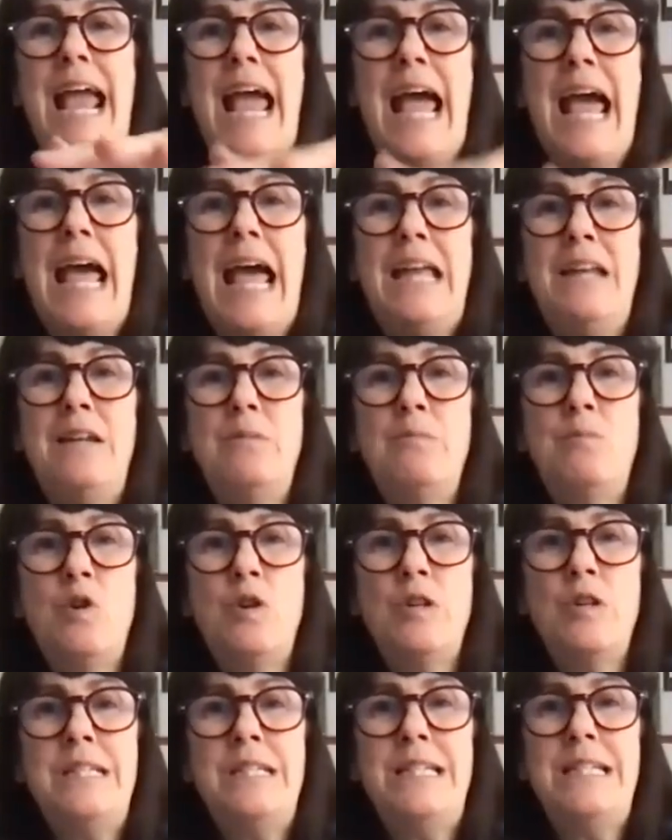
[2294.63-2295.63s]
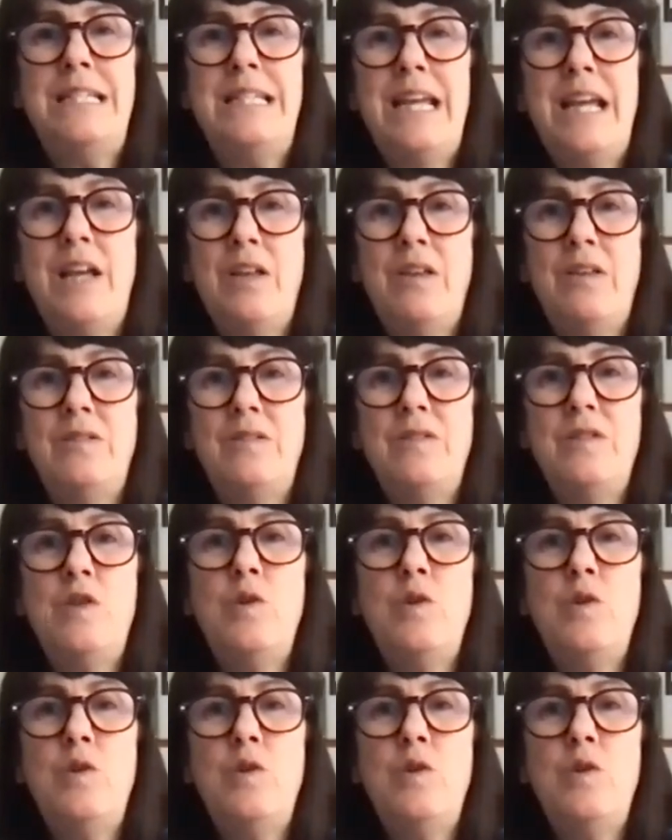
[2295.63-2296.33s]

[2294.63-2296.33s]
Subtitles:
add more details.